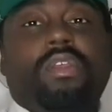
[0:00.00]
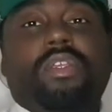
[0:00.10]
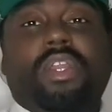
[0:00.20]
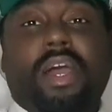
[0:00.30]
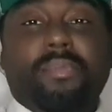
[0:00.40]

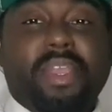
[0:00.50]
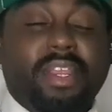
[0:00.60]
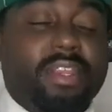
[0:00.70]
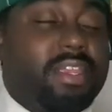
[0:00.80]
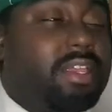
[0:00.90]
you know what I
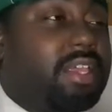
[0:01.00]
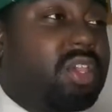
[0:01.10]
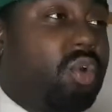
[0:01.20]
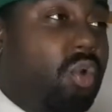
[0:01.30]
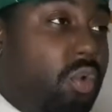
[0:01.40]
mean?
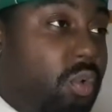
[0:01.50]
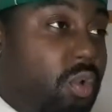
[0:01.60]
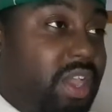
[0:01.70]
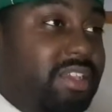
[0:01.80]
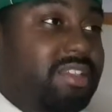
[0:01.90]
He
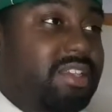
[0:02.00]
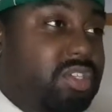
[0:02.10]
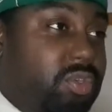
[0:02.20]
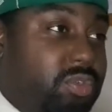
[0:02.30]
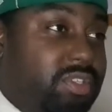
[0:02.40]
always
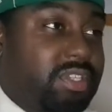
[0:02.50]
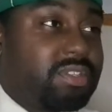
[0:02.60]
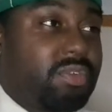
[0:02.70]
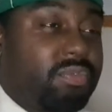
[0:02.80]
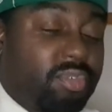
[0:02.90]

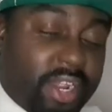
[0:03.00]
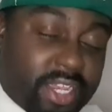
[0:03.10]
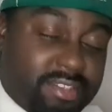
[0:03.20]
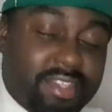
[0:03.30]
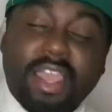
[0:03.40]
uses the
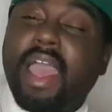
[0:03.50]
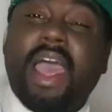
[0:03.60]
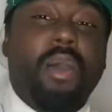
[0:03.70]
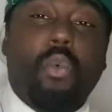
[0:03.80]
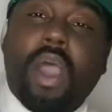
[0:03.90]
phrase,
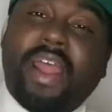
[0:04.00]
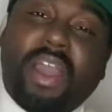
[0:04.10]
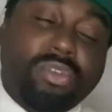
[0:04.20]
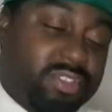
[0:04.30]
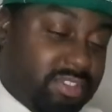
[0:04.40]
and what
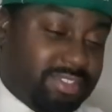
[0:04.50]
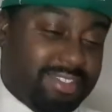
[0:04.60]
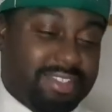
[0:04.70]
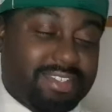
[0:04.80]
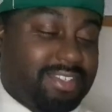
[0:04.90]
else?
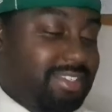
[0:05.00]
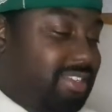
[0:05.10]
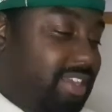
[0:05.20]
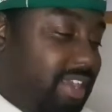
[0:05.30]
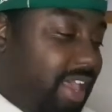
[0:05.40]

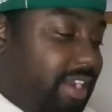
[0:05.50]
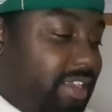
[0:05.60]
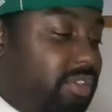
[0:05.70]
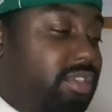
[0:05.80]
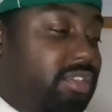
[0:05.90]
And
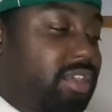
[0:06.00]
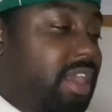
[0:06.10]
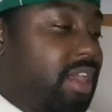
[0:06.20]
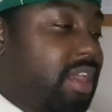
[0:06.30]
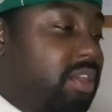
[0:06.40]
he
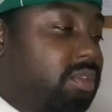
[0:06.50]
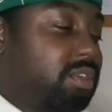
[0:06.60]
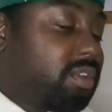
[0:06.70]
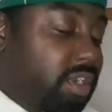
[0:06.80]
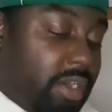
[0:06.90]

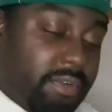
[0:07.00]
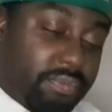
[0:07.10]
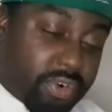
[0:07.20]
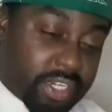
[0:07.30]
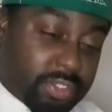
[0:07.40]
uses another
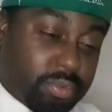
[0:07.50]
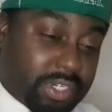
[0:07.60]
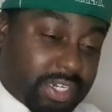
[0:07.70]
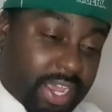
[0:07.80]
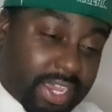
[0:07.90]
phrase
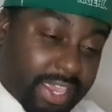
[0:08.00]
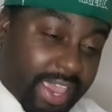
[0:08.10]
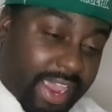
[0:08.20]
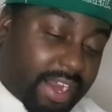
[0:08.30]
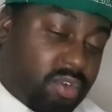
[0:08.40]
which I
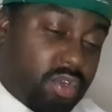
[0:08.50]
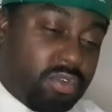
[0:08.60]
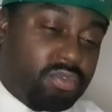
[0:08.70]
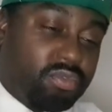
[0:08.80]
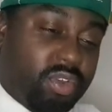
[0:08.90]

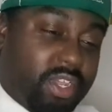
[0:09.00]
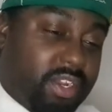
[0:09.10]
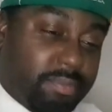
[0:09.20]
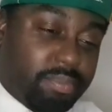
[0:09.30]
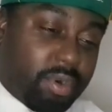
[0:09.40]
cannot
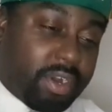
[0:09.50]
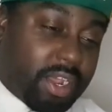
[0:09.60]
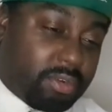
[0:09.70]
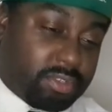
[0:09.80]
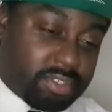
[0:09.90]
really
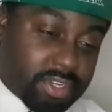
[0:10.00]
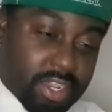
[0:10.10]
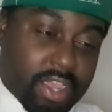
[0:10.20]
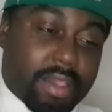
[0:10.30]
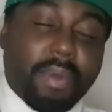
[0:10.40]
pronounce,
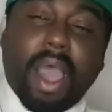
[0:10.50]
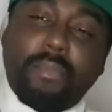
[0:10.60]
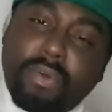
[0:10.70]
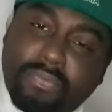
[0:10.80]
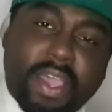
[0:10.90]
but I'm
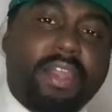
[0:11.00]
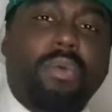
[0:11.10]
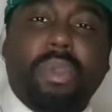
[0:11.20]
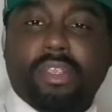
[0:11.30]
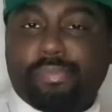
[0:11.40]
gonna find a
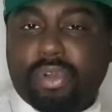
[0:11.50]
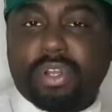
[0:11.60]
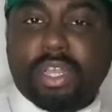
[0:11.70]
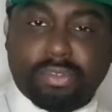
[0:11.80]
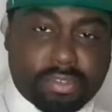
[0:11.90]
way to
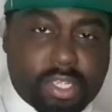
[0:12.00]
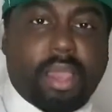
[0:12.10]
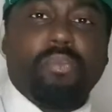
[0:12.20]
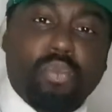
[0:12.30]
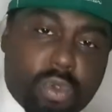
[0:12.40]
pronounce it,
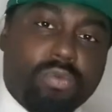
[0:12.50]
and